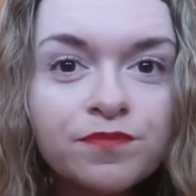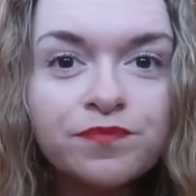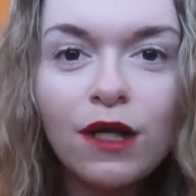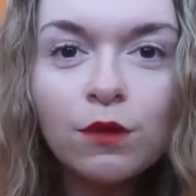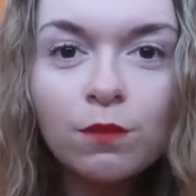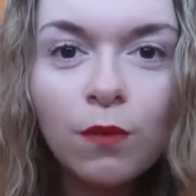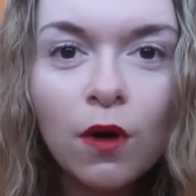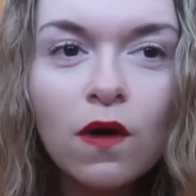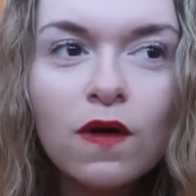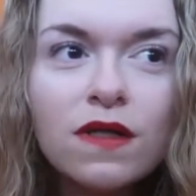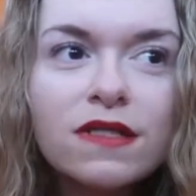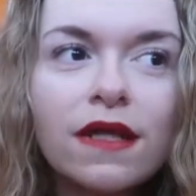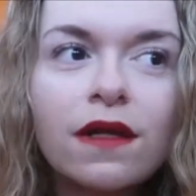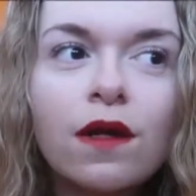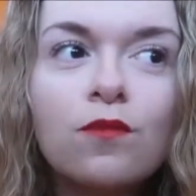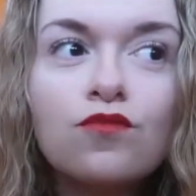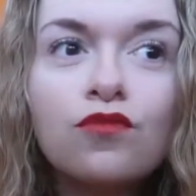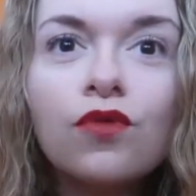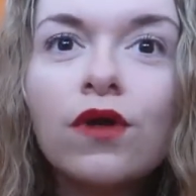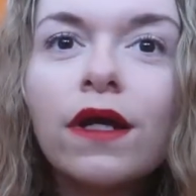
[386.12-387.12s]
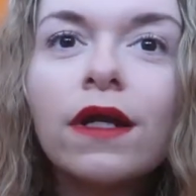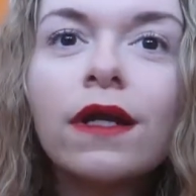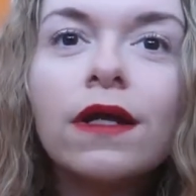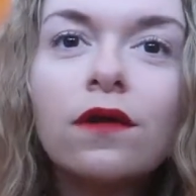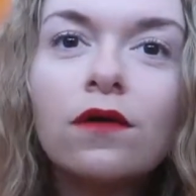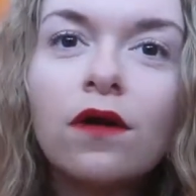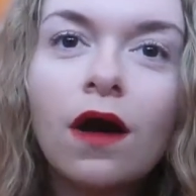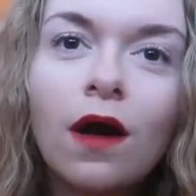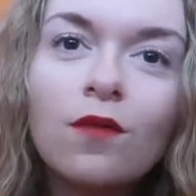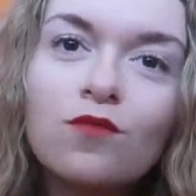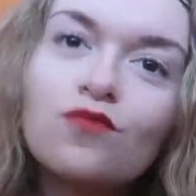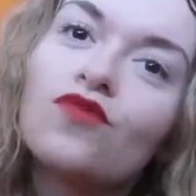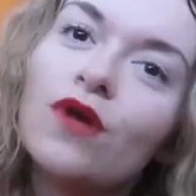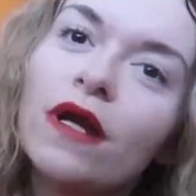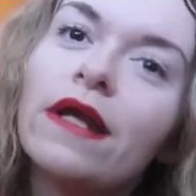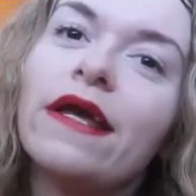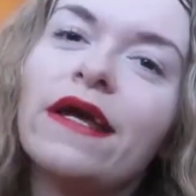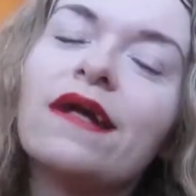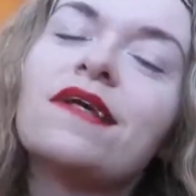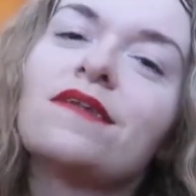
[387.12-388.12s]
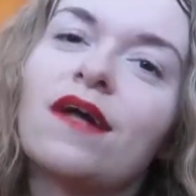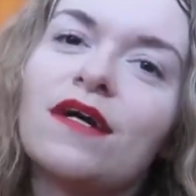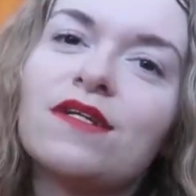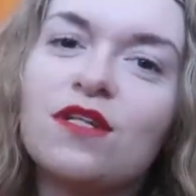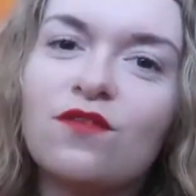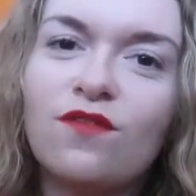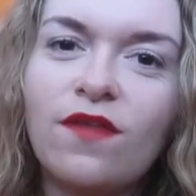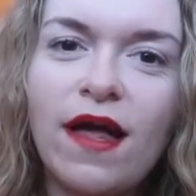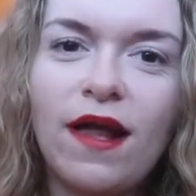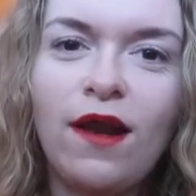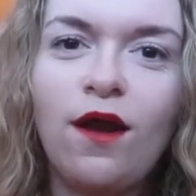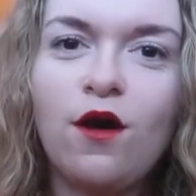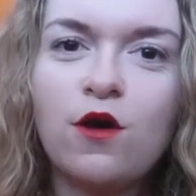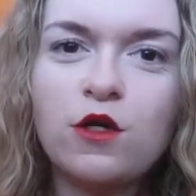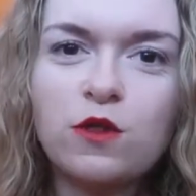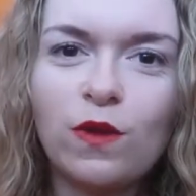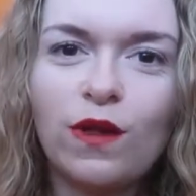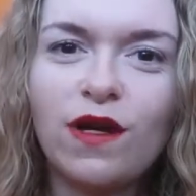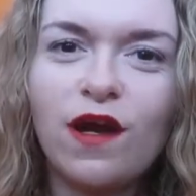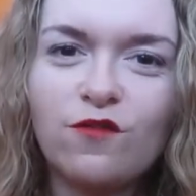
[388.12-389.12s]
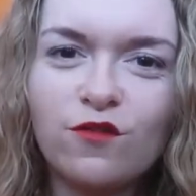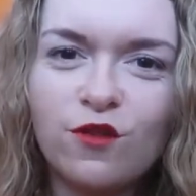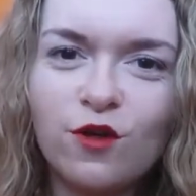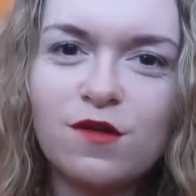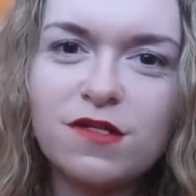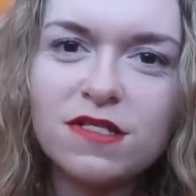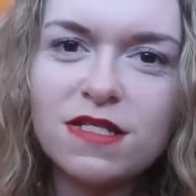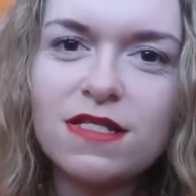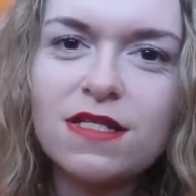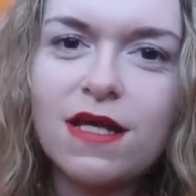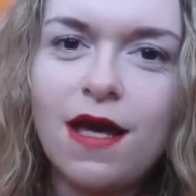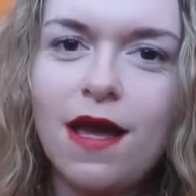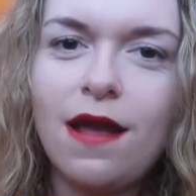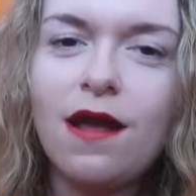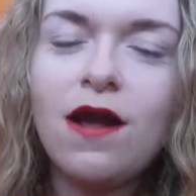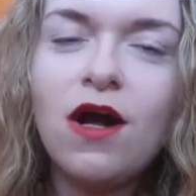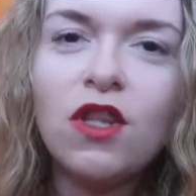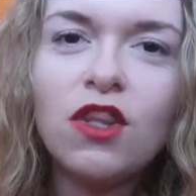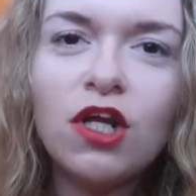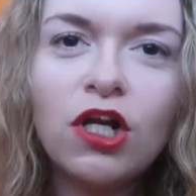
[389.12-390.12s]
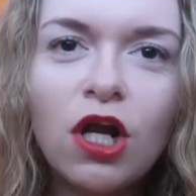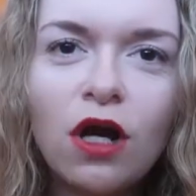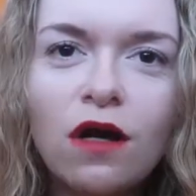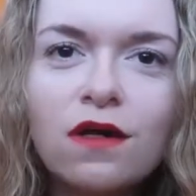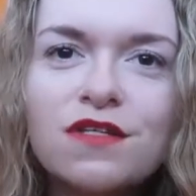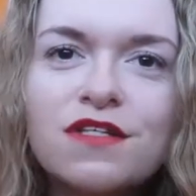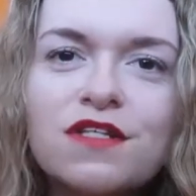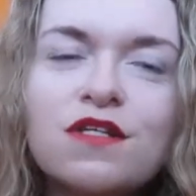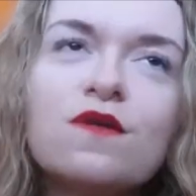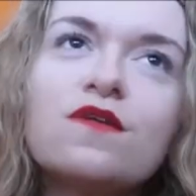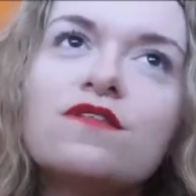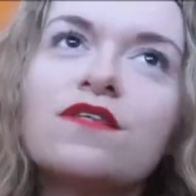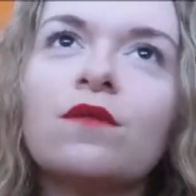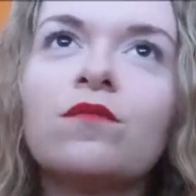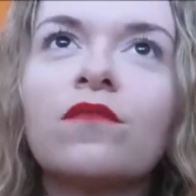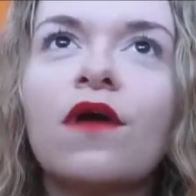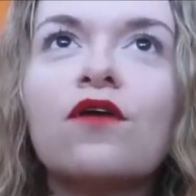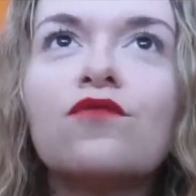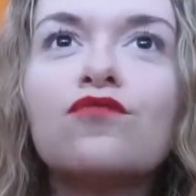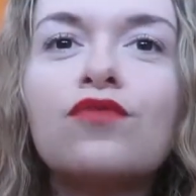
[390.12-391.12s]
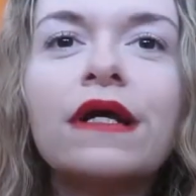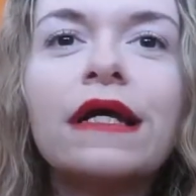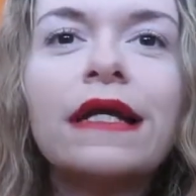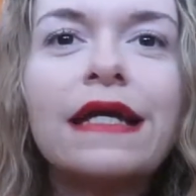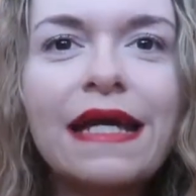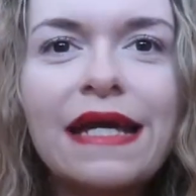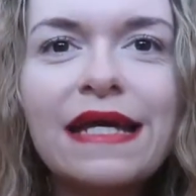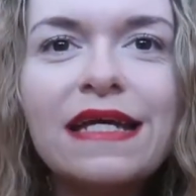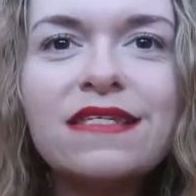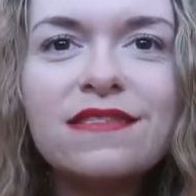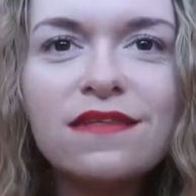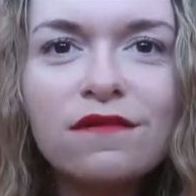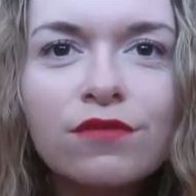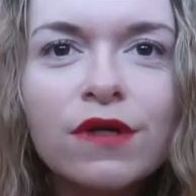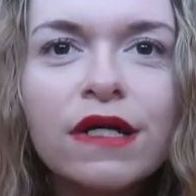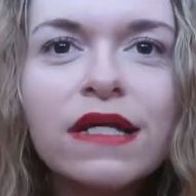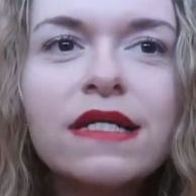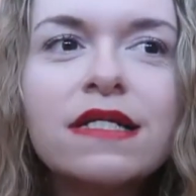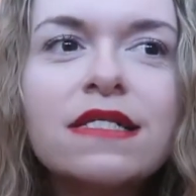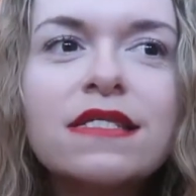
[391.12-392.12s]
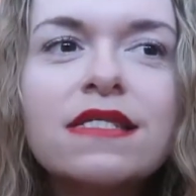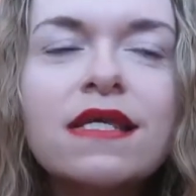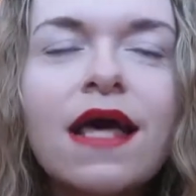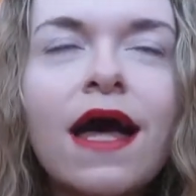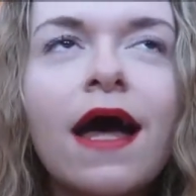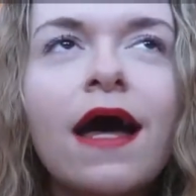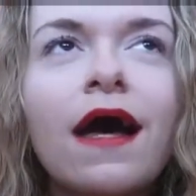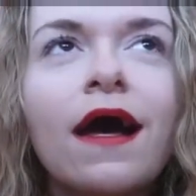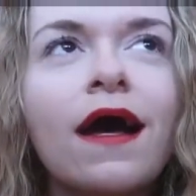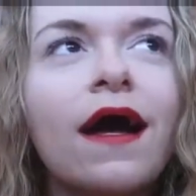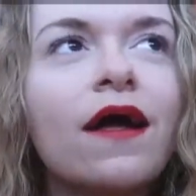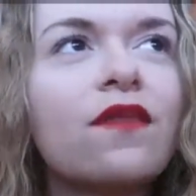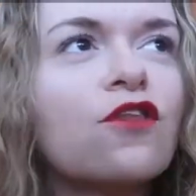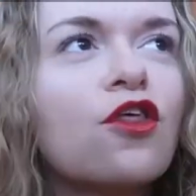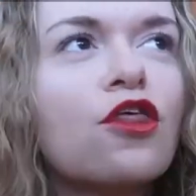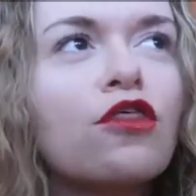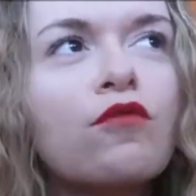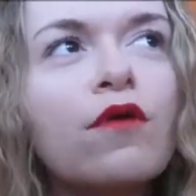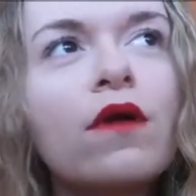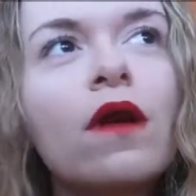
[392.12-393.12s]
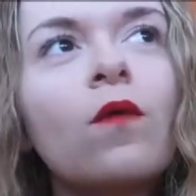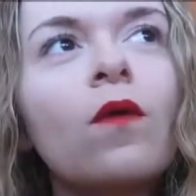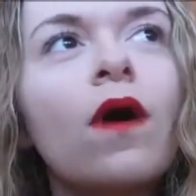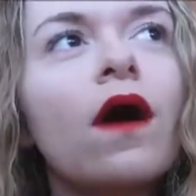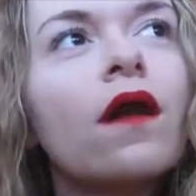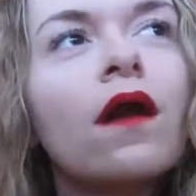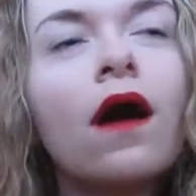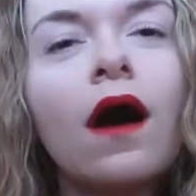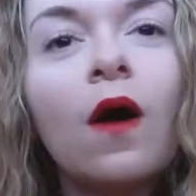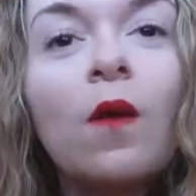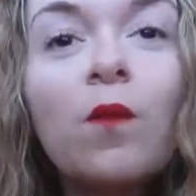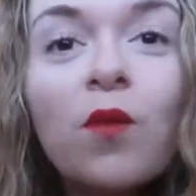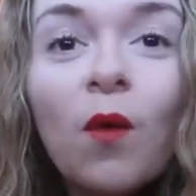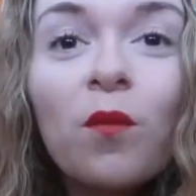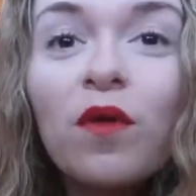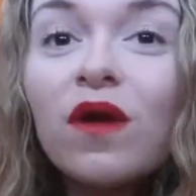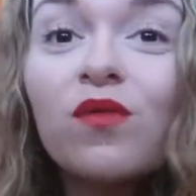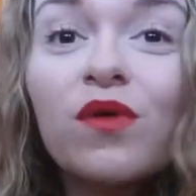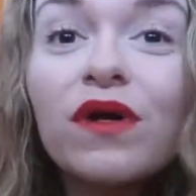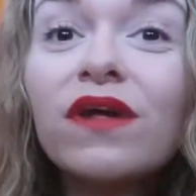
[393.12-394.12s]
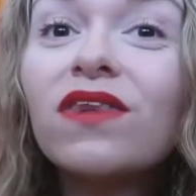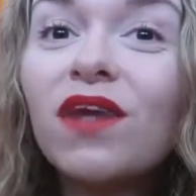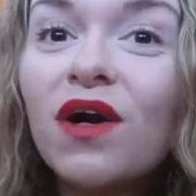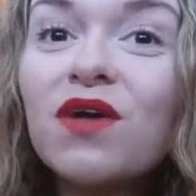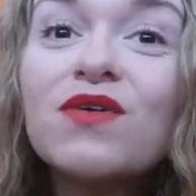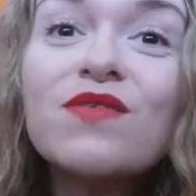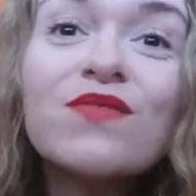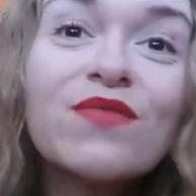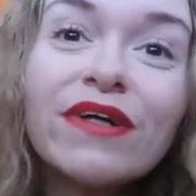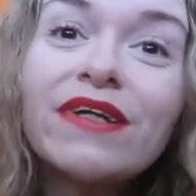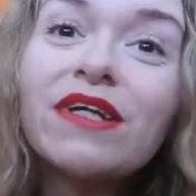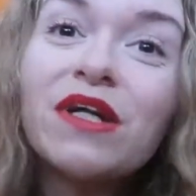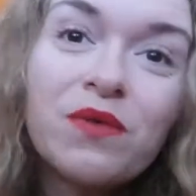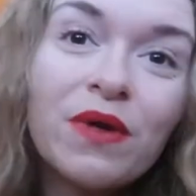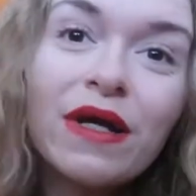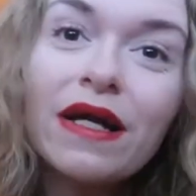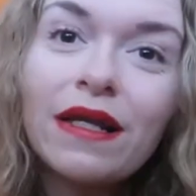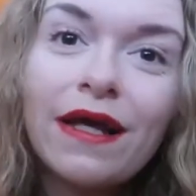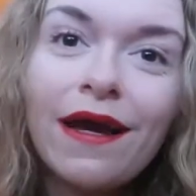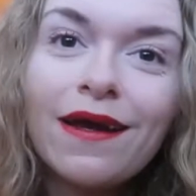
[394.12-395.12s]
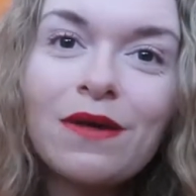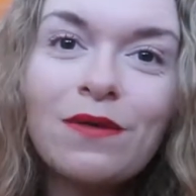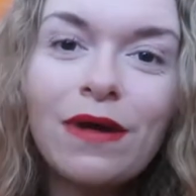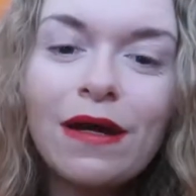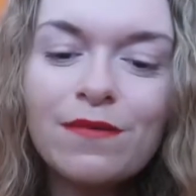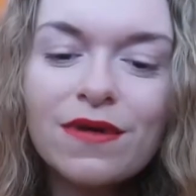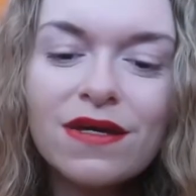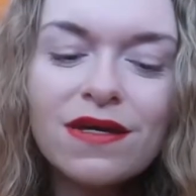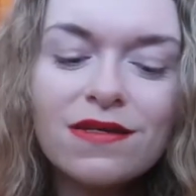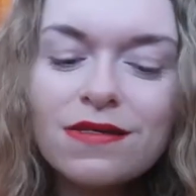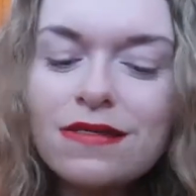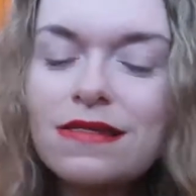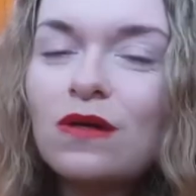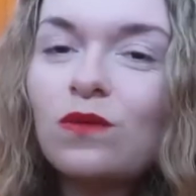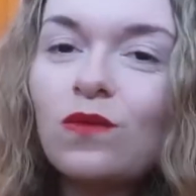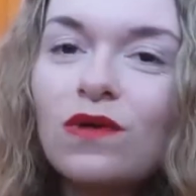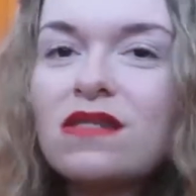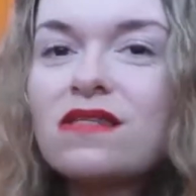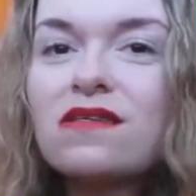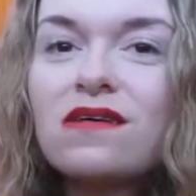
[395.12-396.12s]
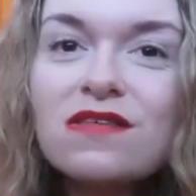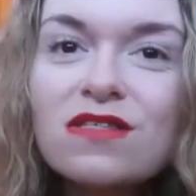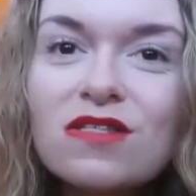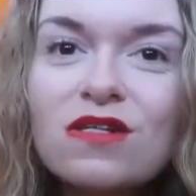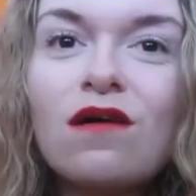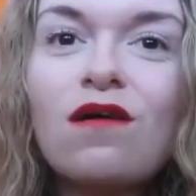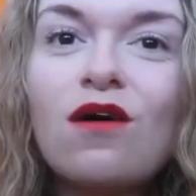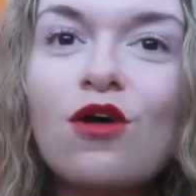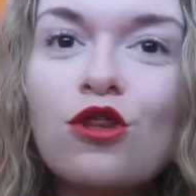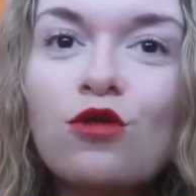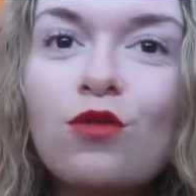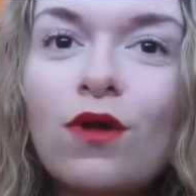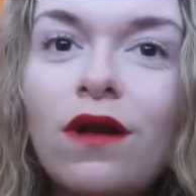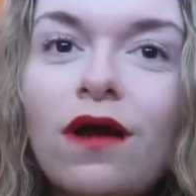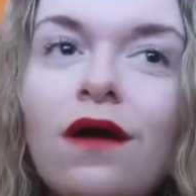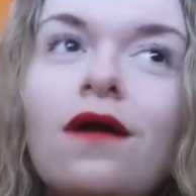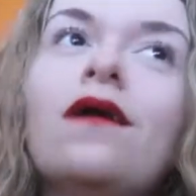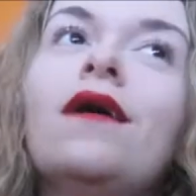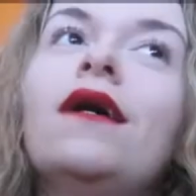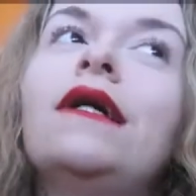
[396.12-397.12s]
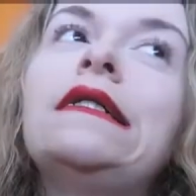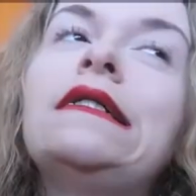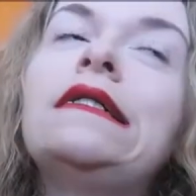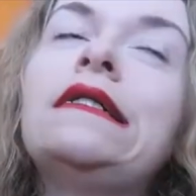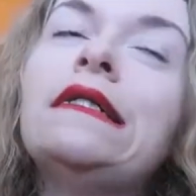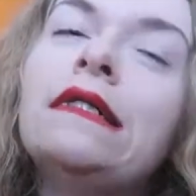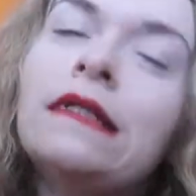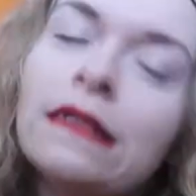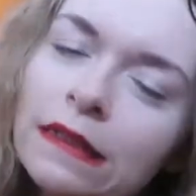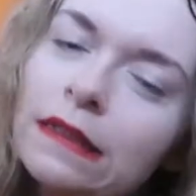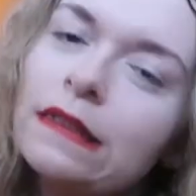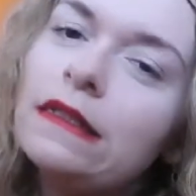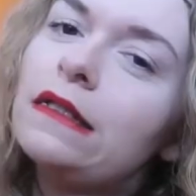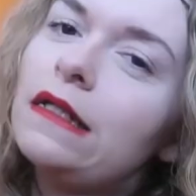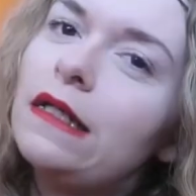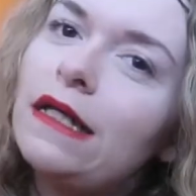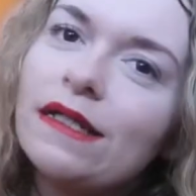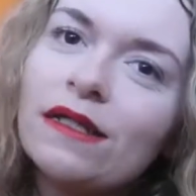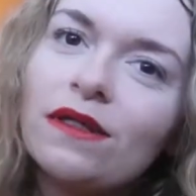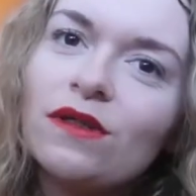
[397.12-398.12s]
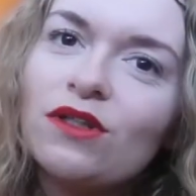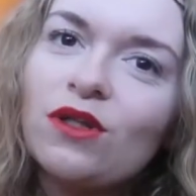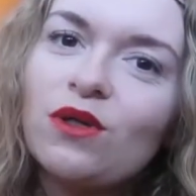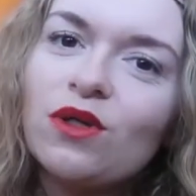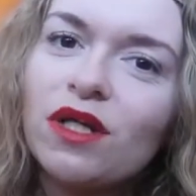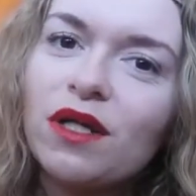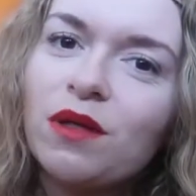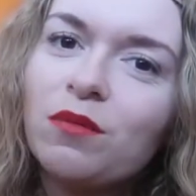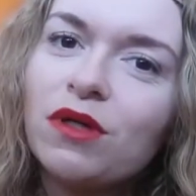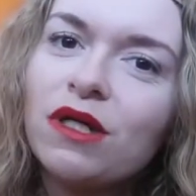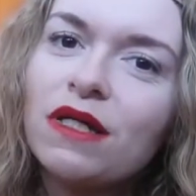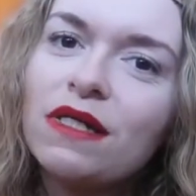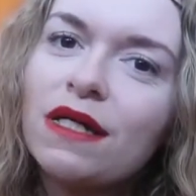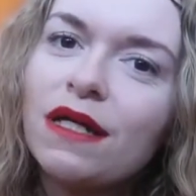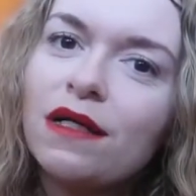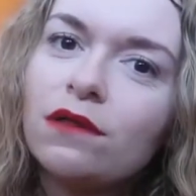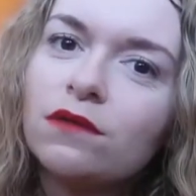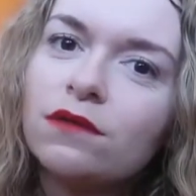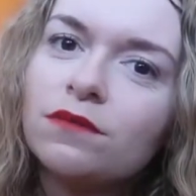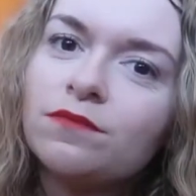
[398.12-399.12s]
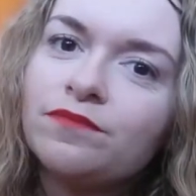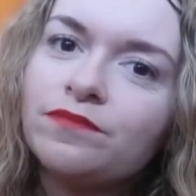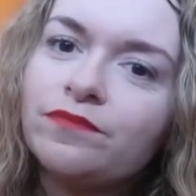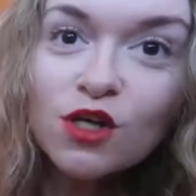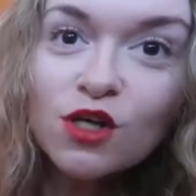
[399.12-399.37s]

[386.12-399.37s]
each box, and I'm really excited for that last one, I've got to say. The last two seem like really easy reads, and the thriller one I'll probably read that really quickly anyway, because once I start a thriller I can't usually put it down.